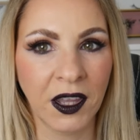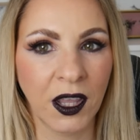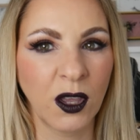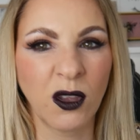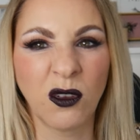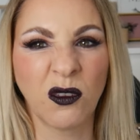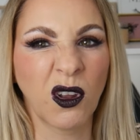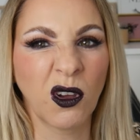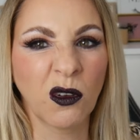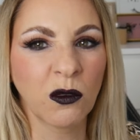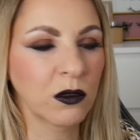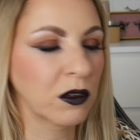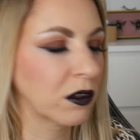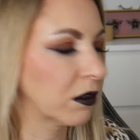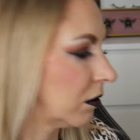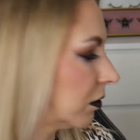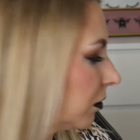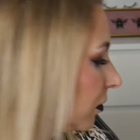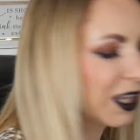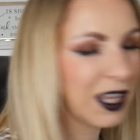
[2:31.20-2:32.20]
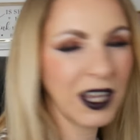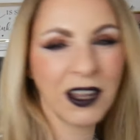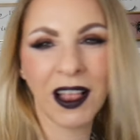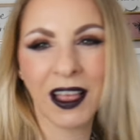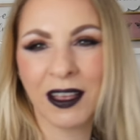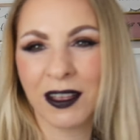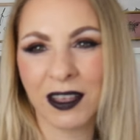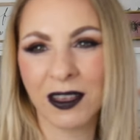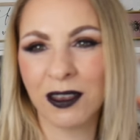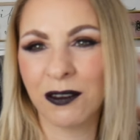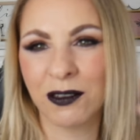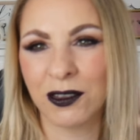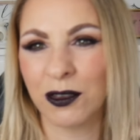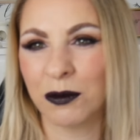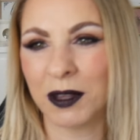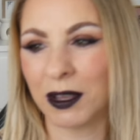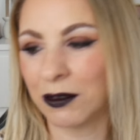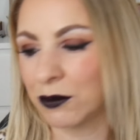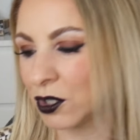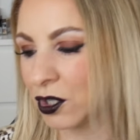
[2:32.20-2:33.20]
Who knows? You know,
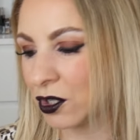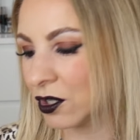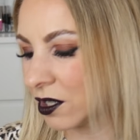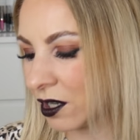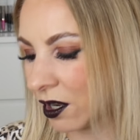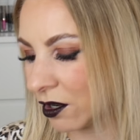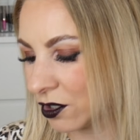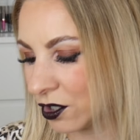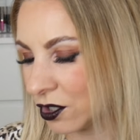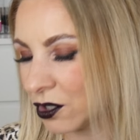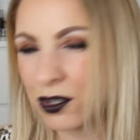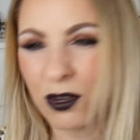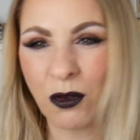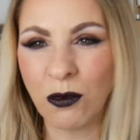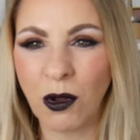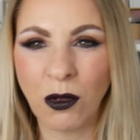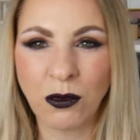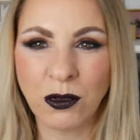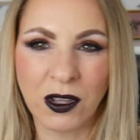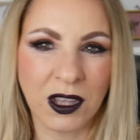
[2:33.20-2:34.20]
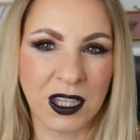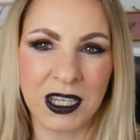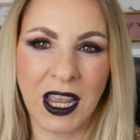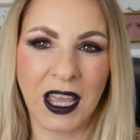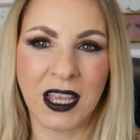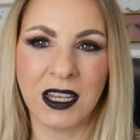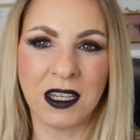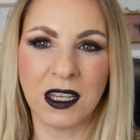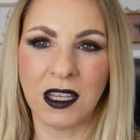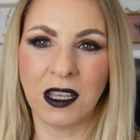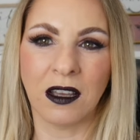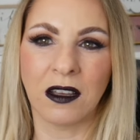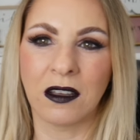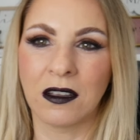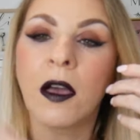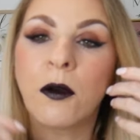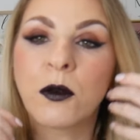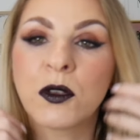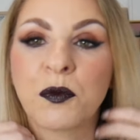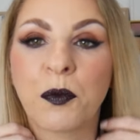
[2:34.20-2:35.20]
sometimes you just don't know till the day, do you?
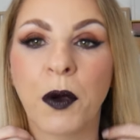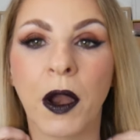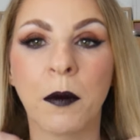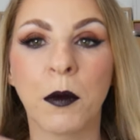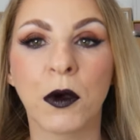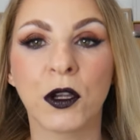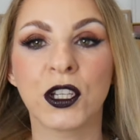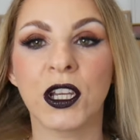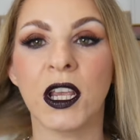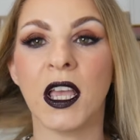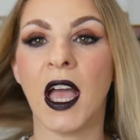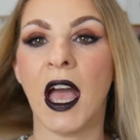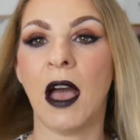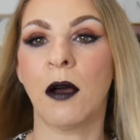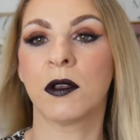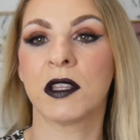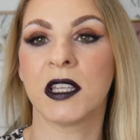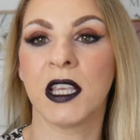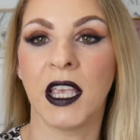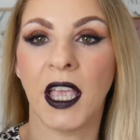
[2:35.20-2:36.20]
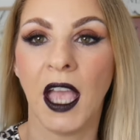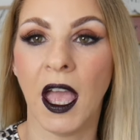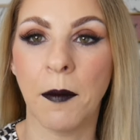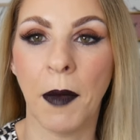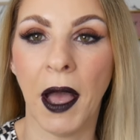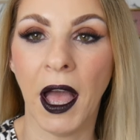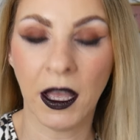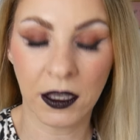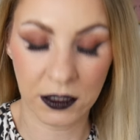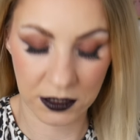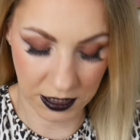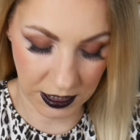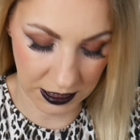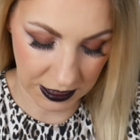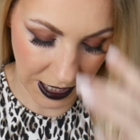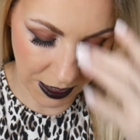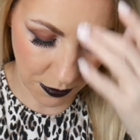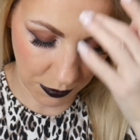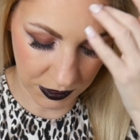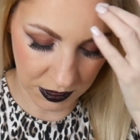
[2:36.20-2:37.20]
That was pretty much it out of TK Maxx. Let's
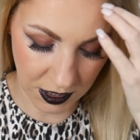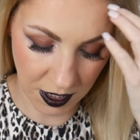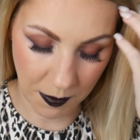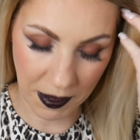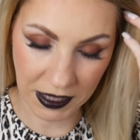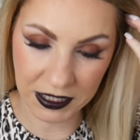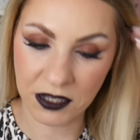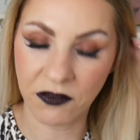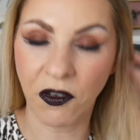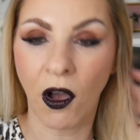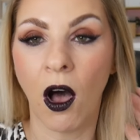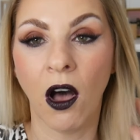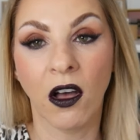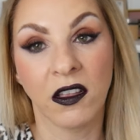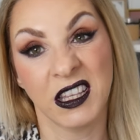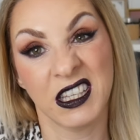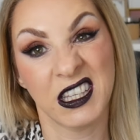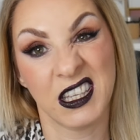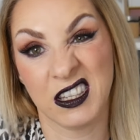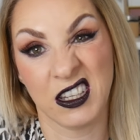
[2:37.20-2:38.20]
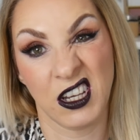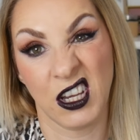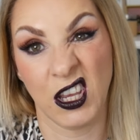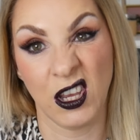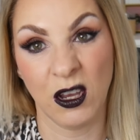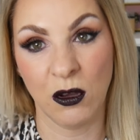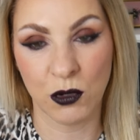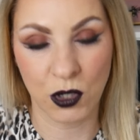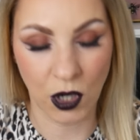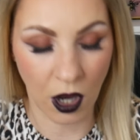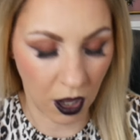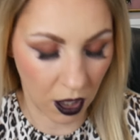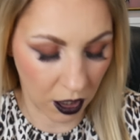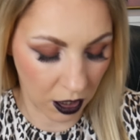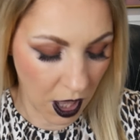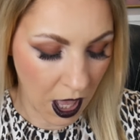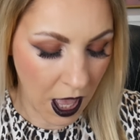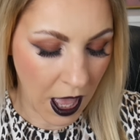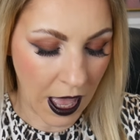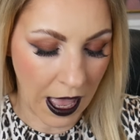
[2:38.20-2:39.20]
say it wasn't a massive haul, and this isn't a huge haul.
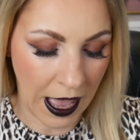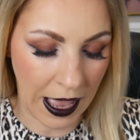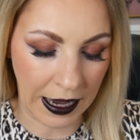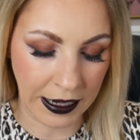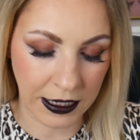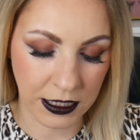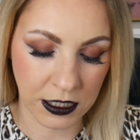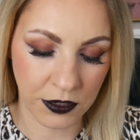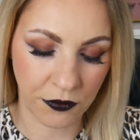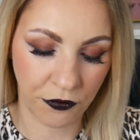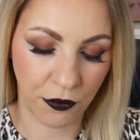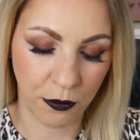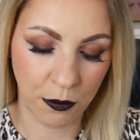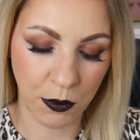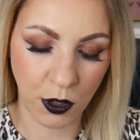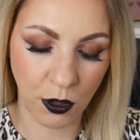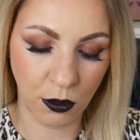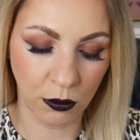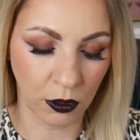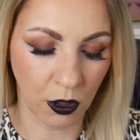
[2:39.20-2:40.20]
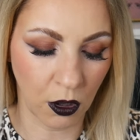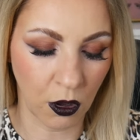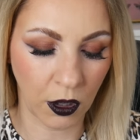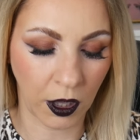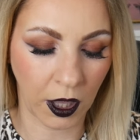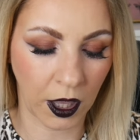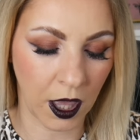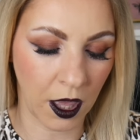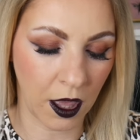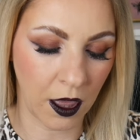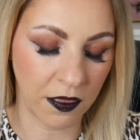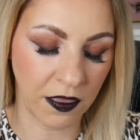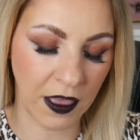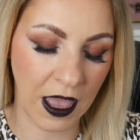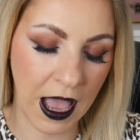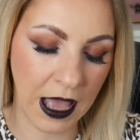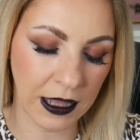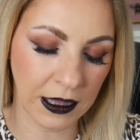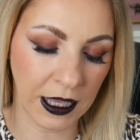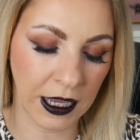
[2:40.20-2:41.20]
And from New Look, they
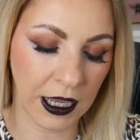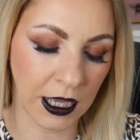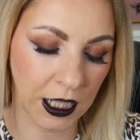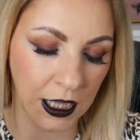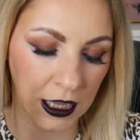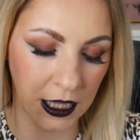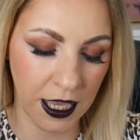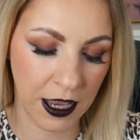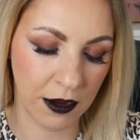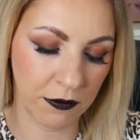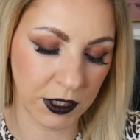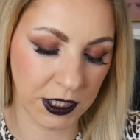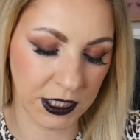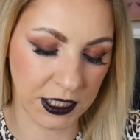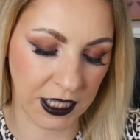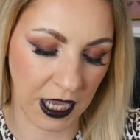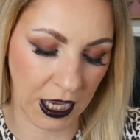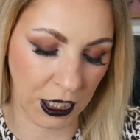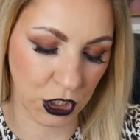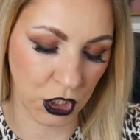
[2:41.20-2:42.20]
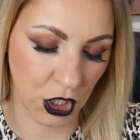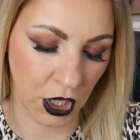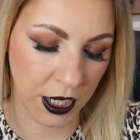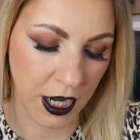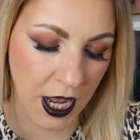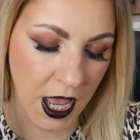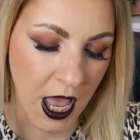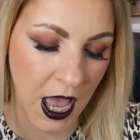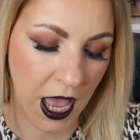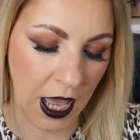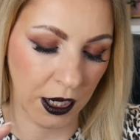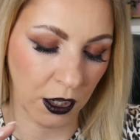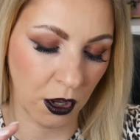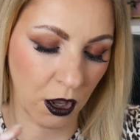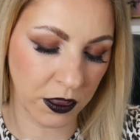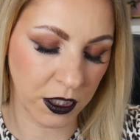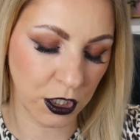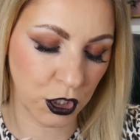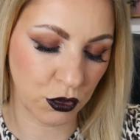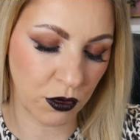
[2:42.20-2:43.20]
had a clearance section. And I
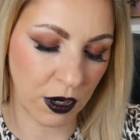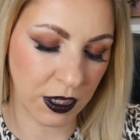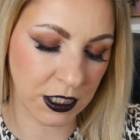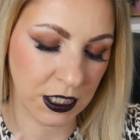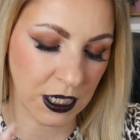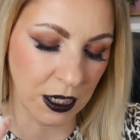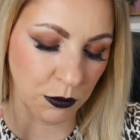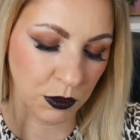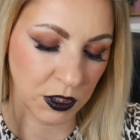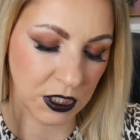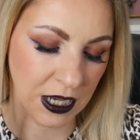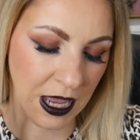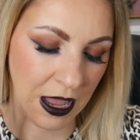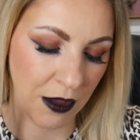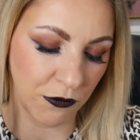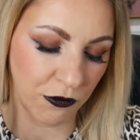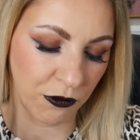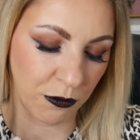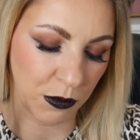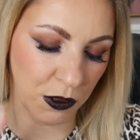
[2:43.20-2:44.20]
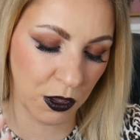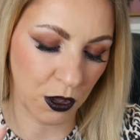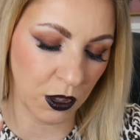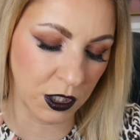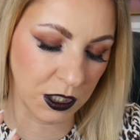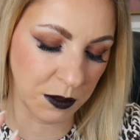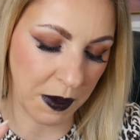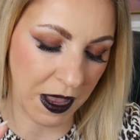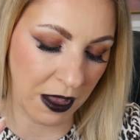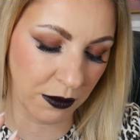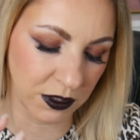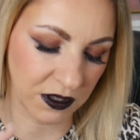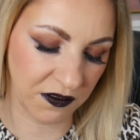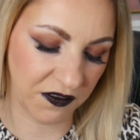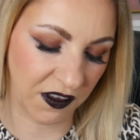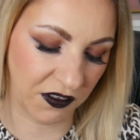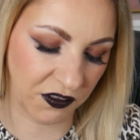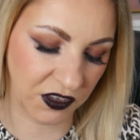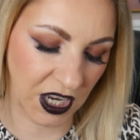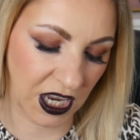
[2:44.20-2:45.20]
got this dress and it was down from £30 to
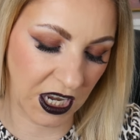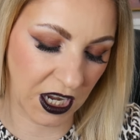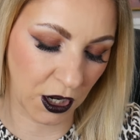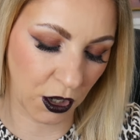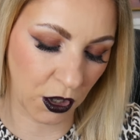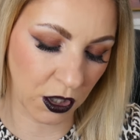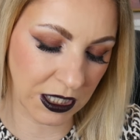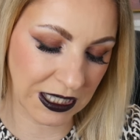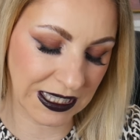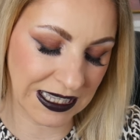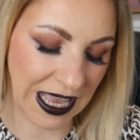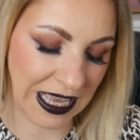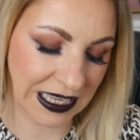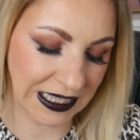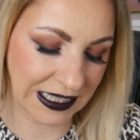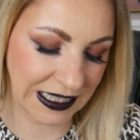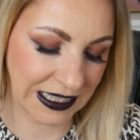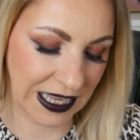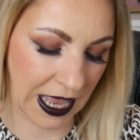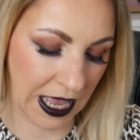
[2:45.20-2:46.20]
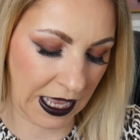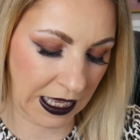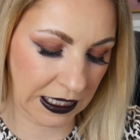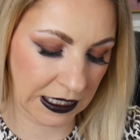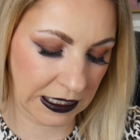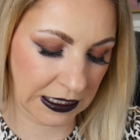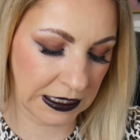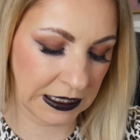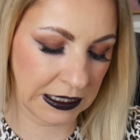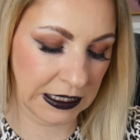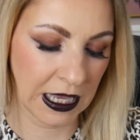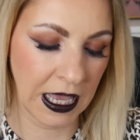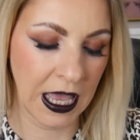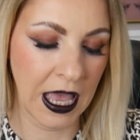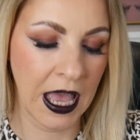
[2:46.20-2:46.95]
£15. I got the size 6.